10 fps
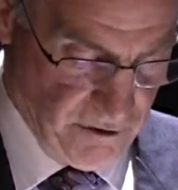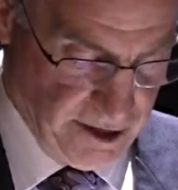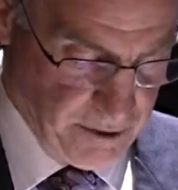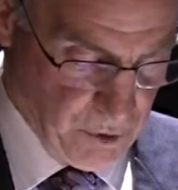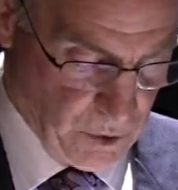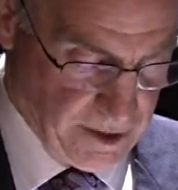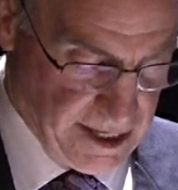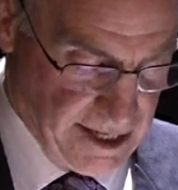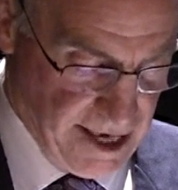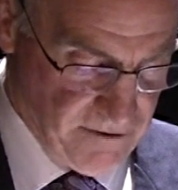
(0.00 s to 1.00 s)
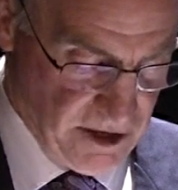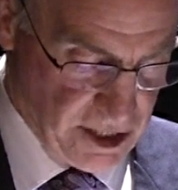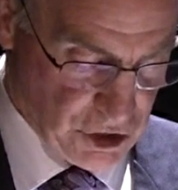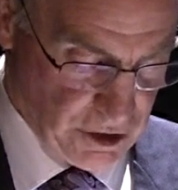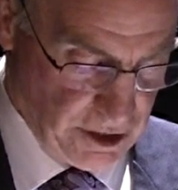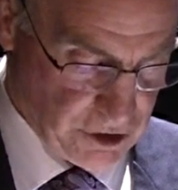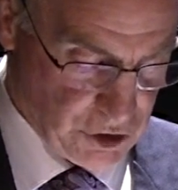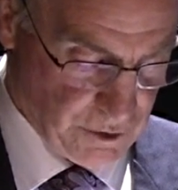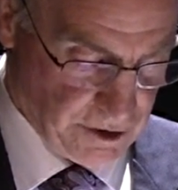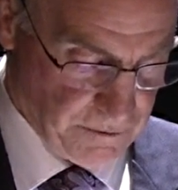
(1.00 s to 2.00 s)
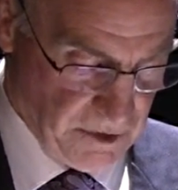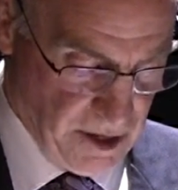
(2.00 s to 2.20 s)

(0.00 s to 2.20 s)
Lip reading: boat in aviation history.